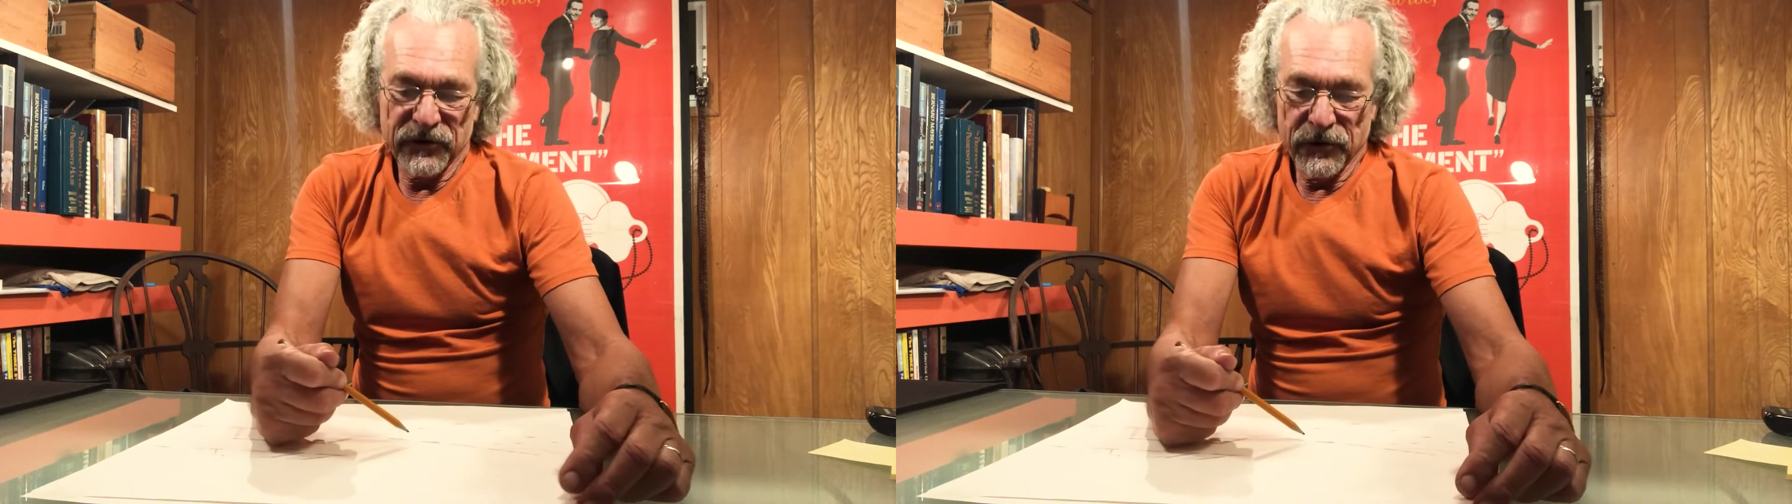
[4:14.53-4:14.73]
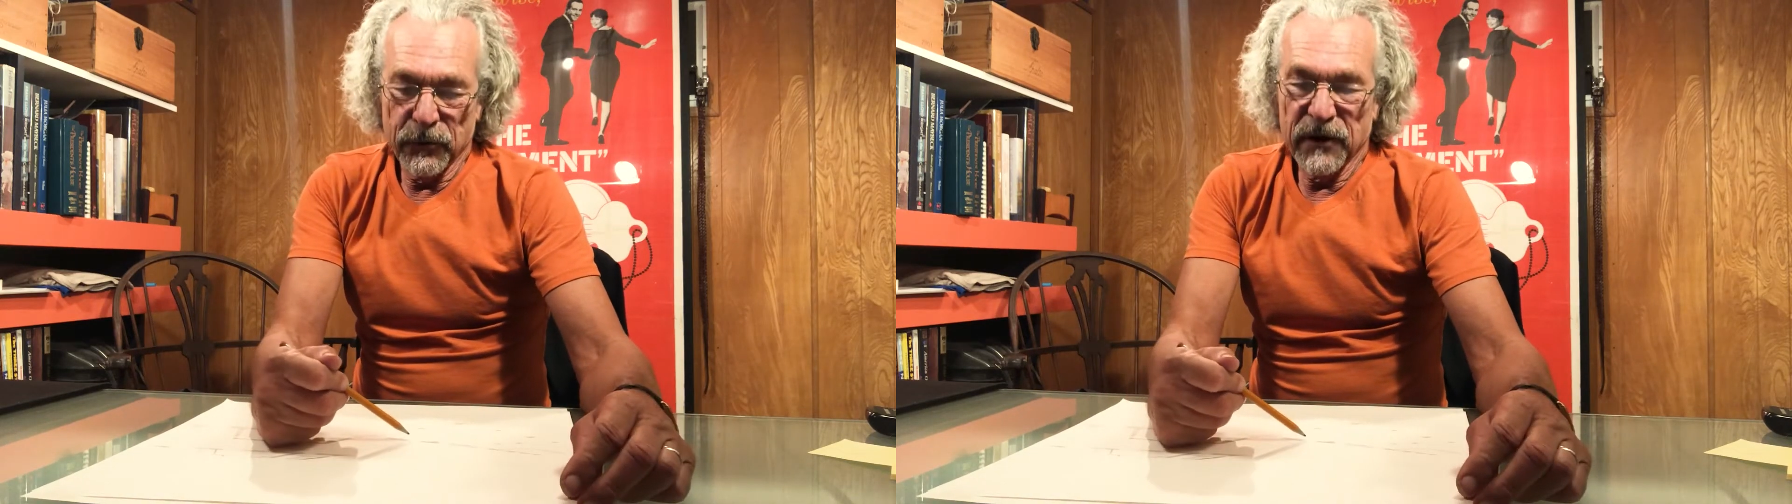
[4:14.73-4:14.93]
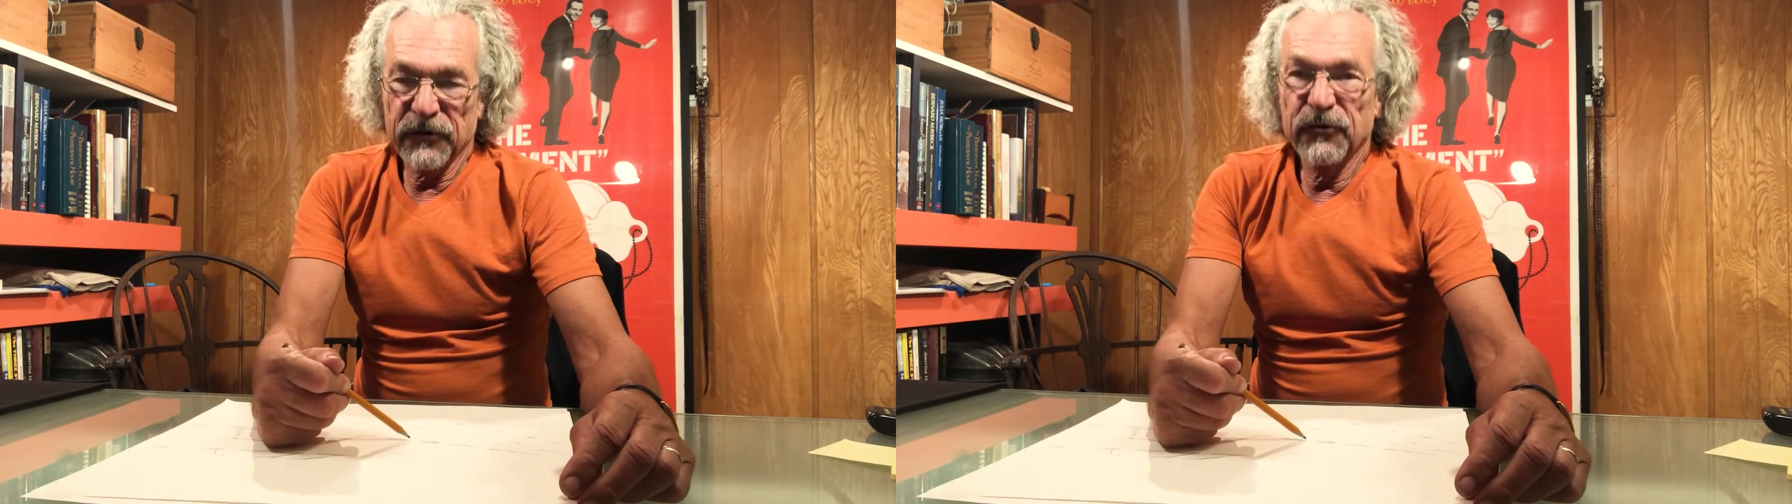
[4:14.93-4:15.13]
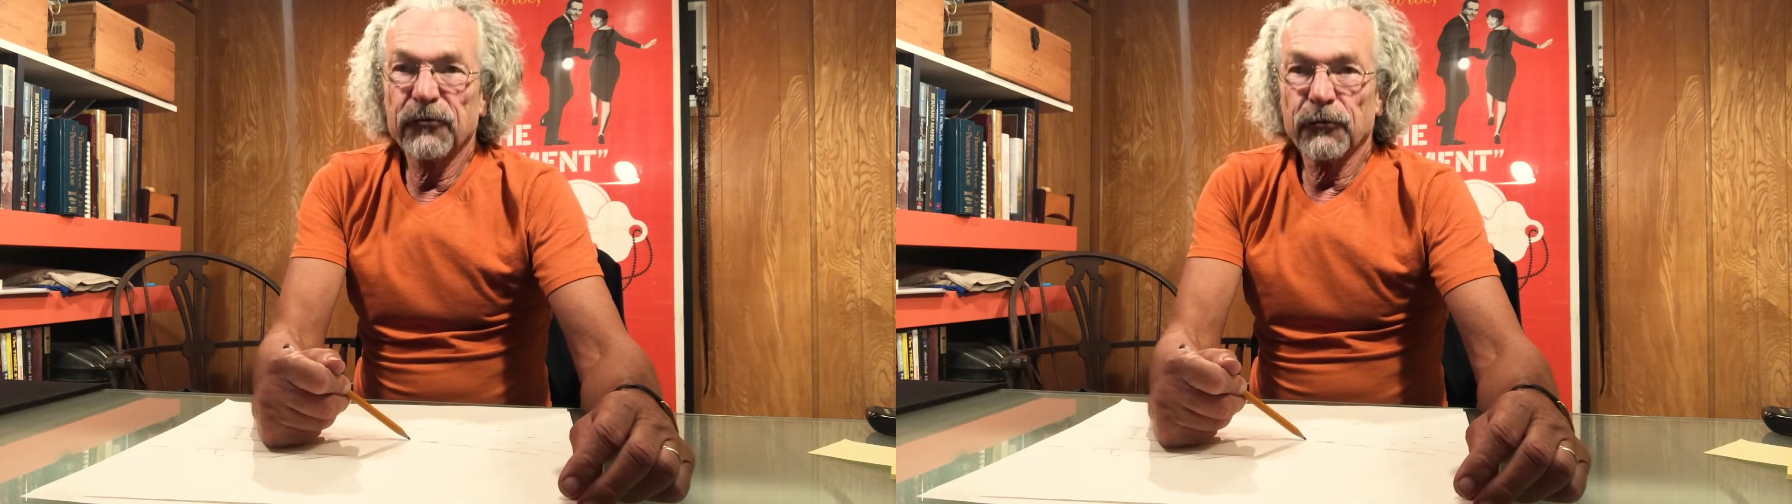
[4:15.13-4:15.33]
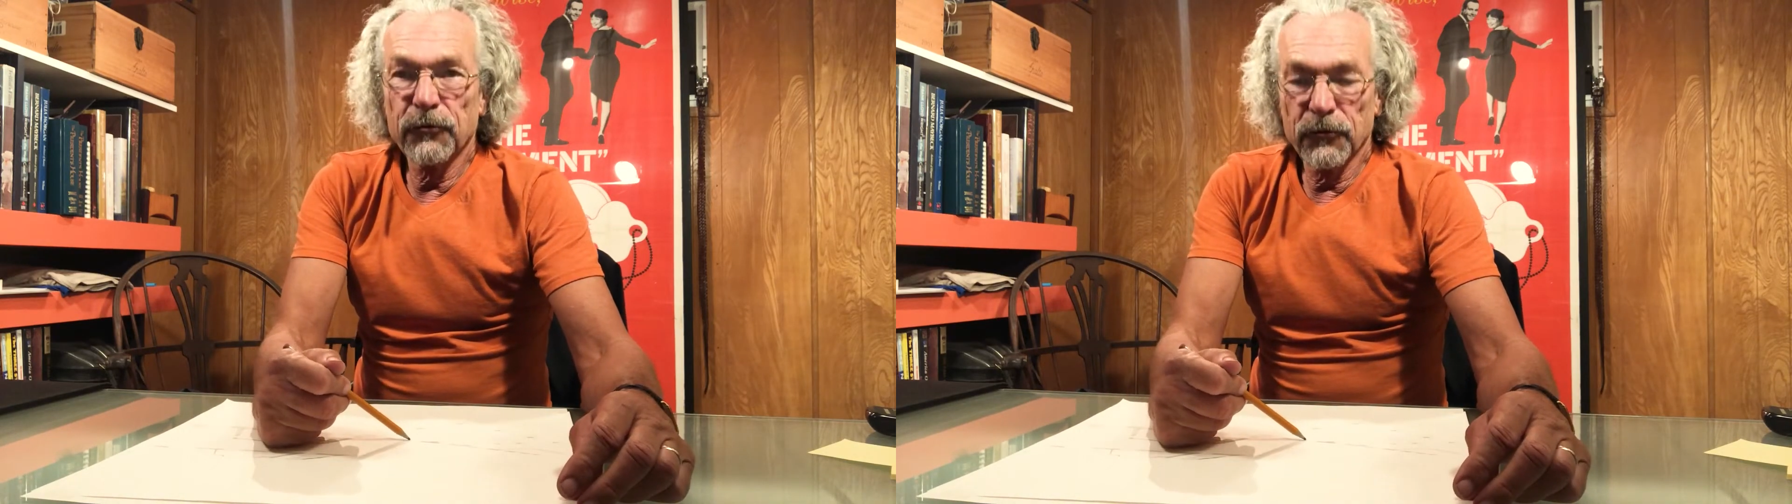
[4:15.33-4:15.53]
to
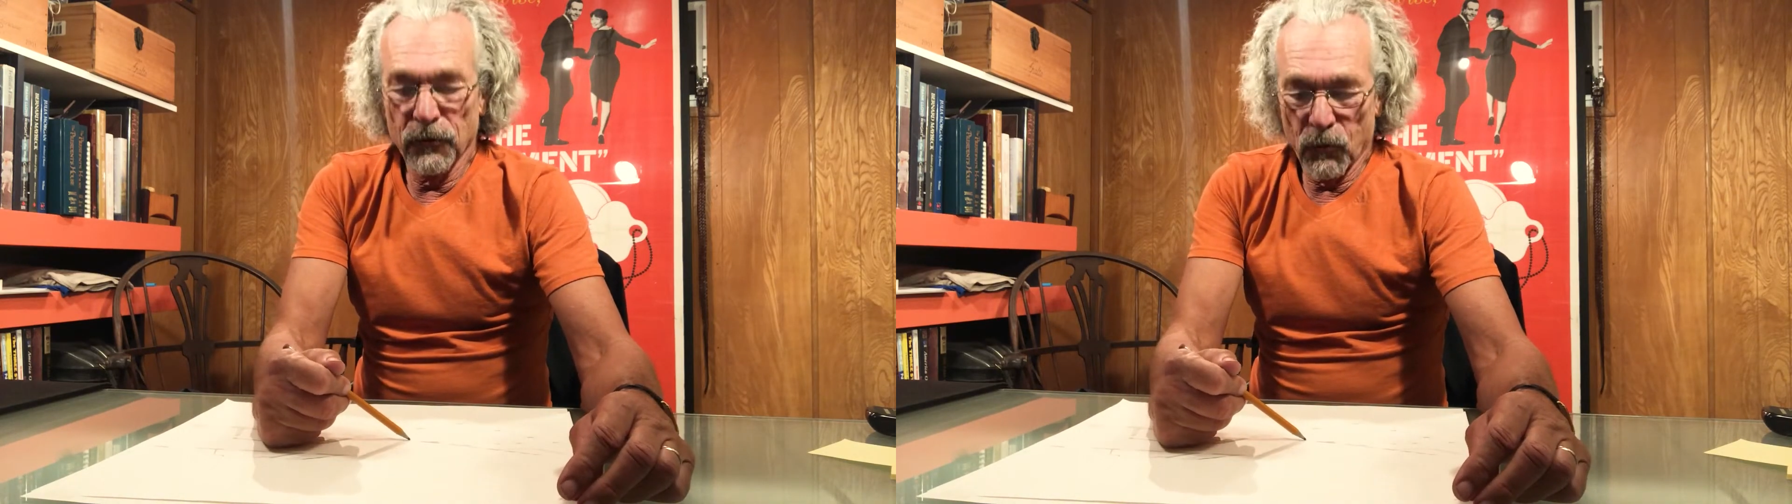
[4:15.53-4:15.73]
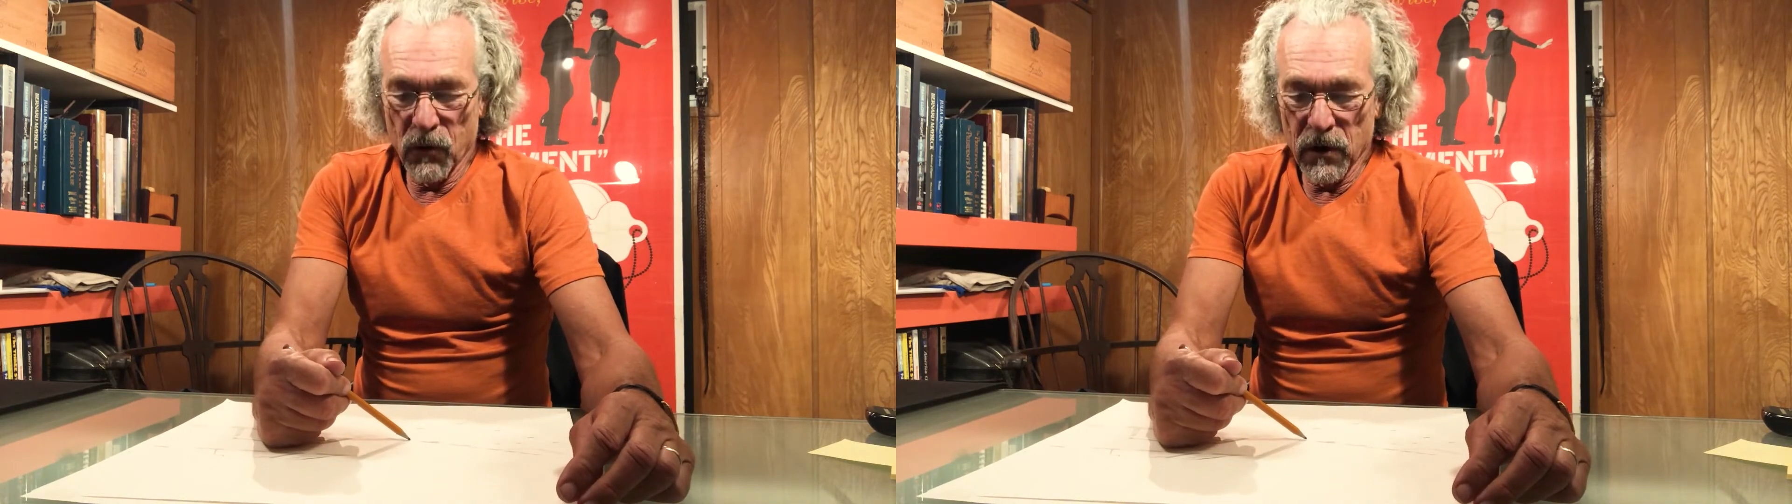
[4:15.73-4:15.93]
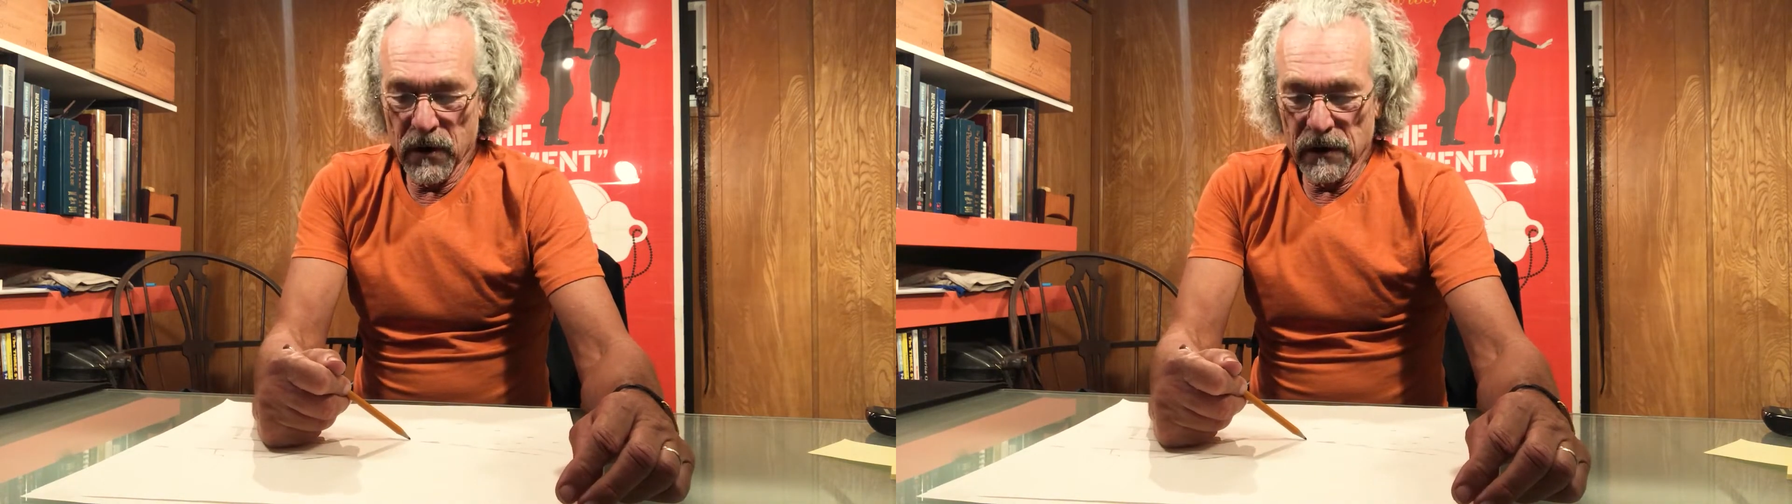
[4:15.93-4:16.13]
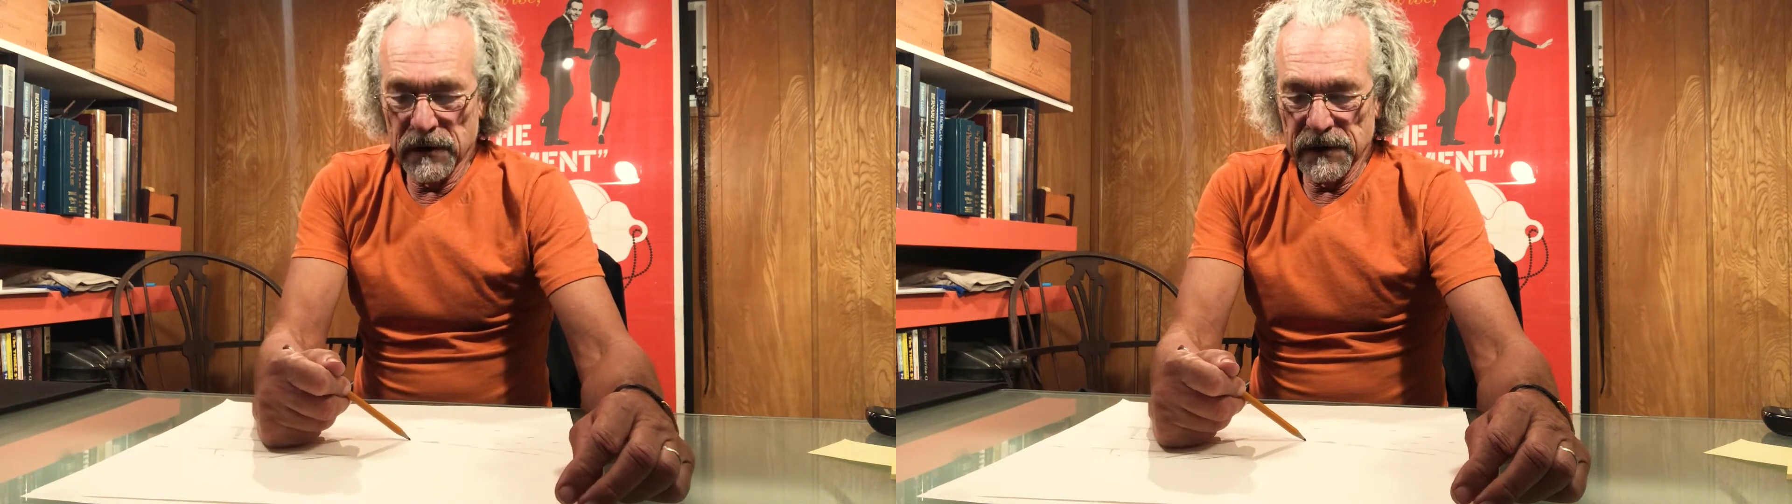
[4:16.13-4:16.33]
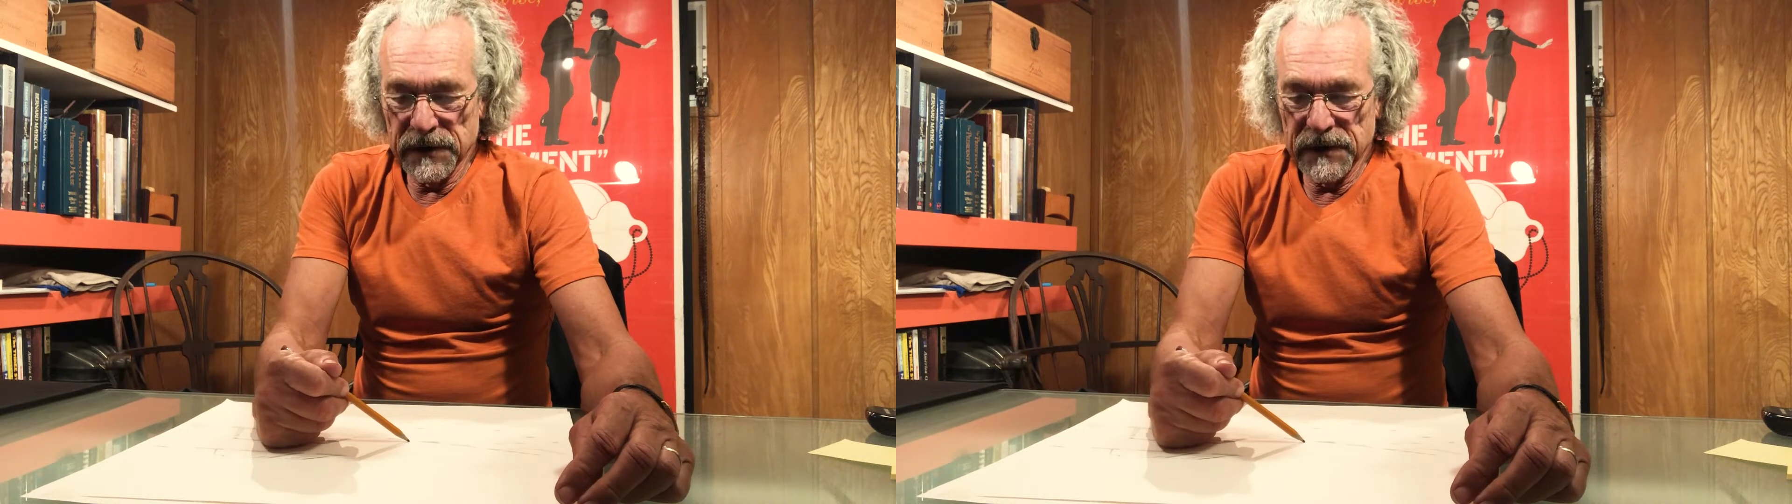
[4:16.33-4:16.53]
extrude the
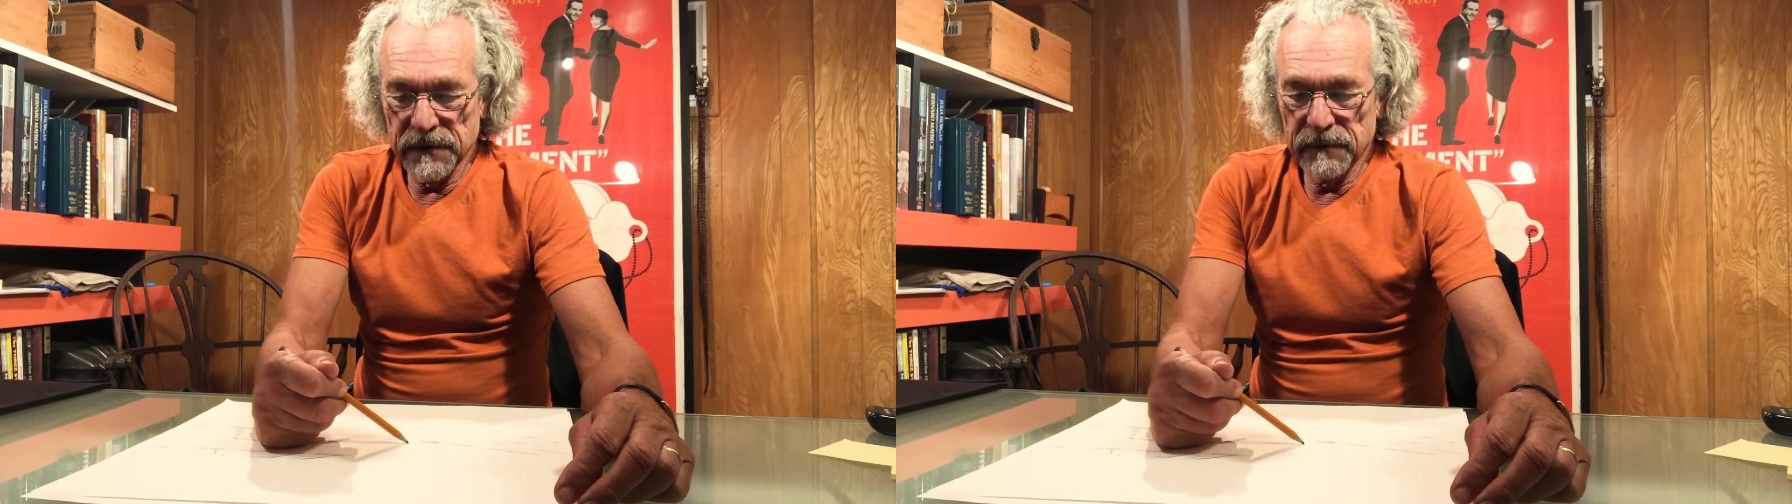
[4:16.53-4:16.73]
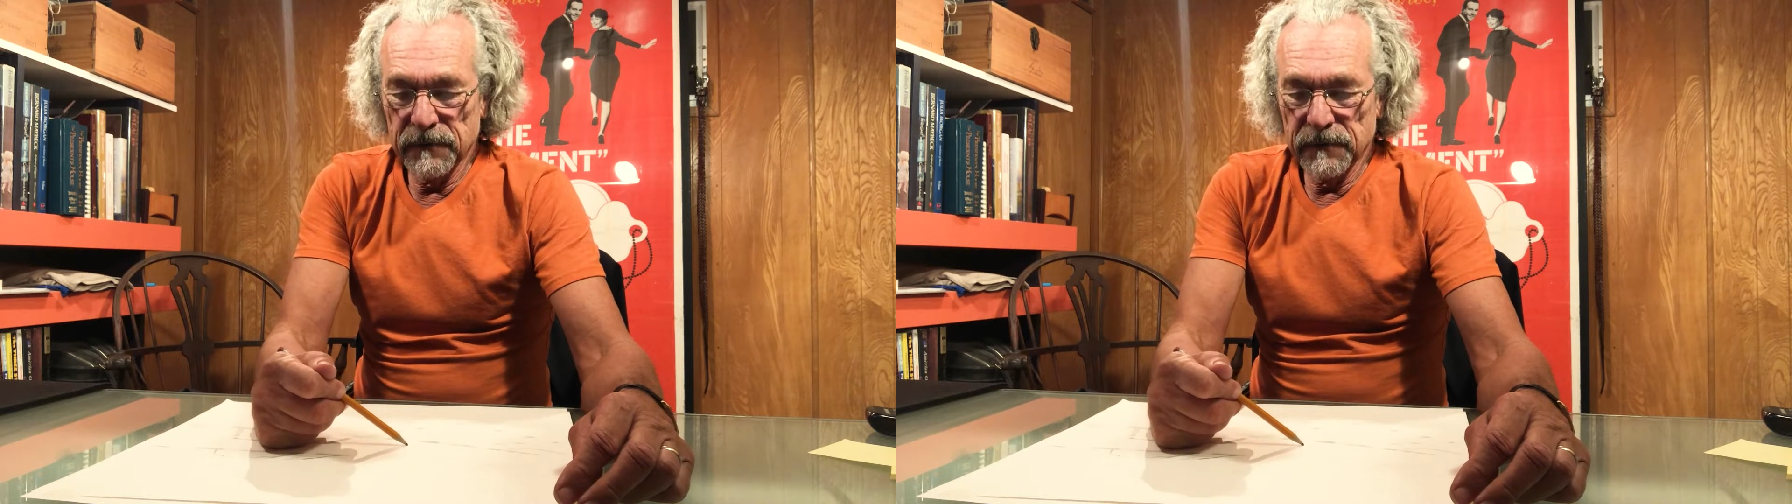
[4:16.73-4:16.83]
walls.